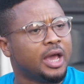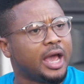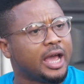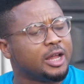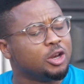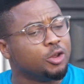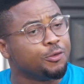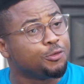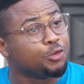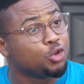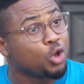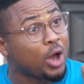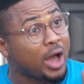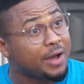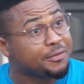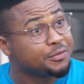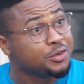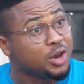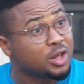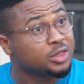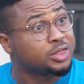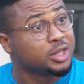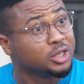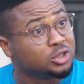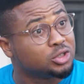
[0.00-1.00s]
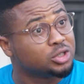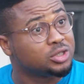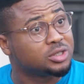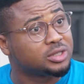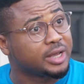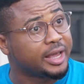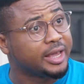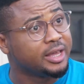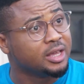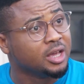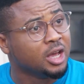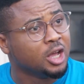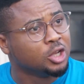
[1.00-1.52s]
And if you have nothing to
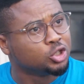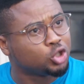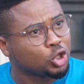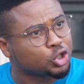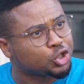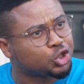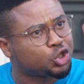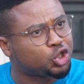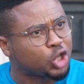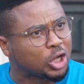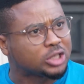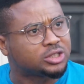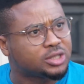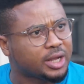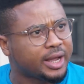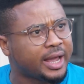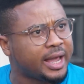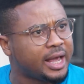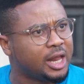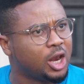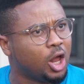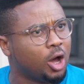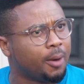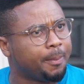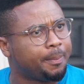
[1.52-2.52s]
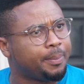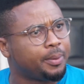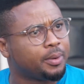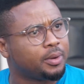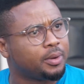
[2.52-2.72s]
say, just shut the hell up!